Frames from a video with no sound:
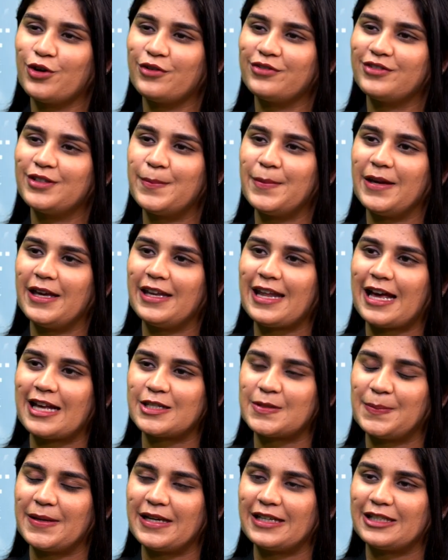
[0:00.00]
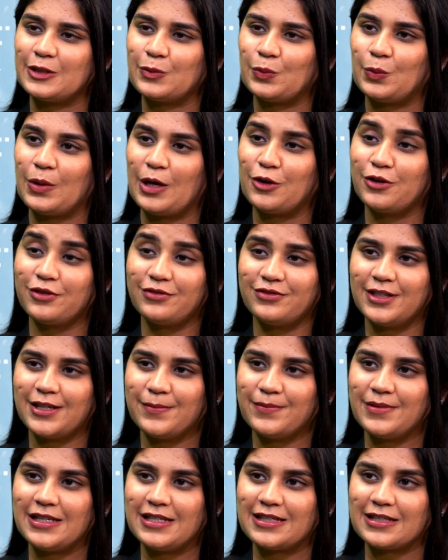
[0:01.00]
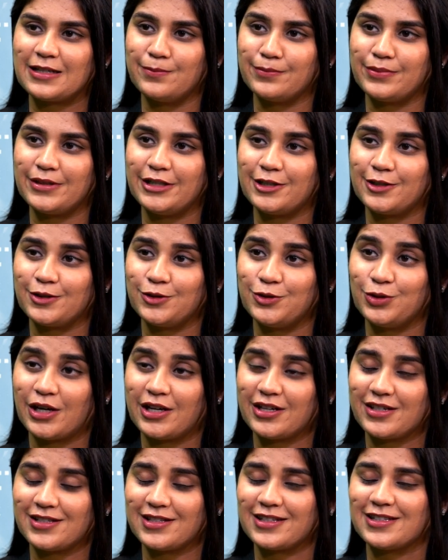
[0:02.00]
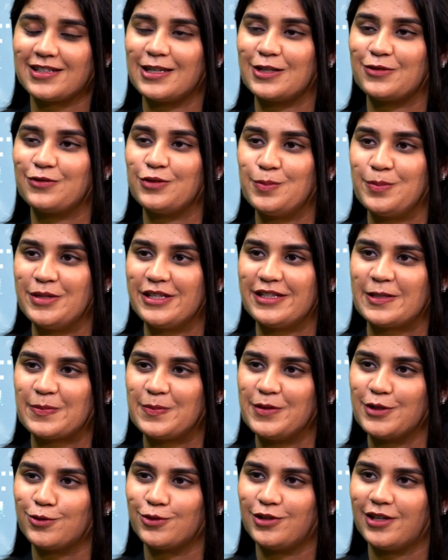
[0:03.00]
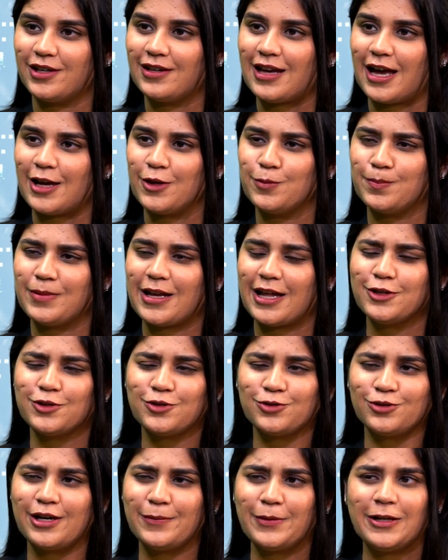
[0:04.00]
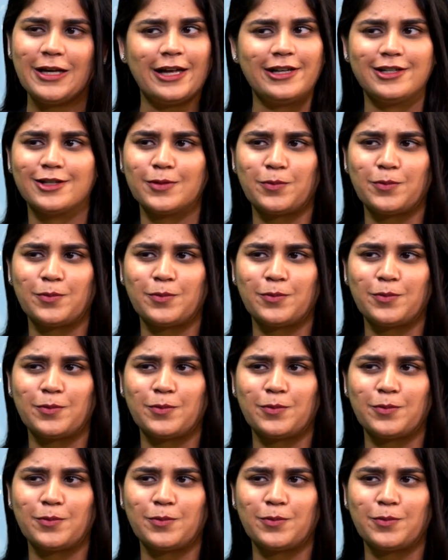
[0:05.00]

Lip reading: of the main aspect, one of them is completed. You are a successful businessman today. Are you planning to enter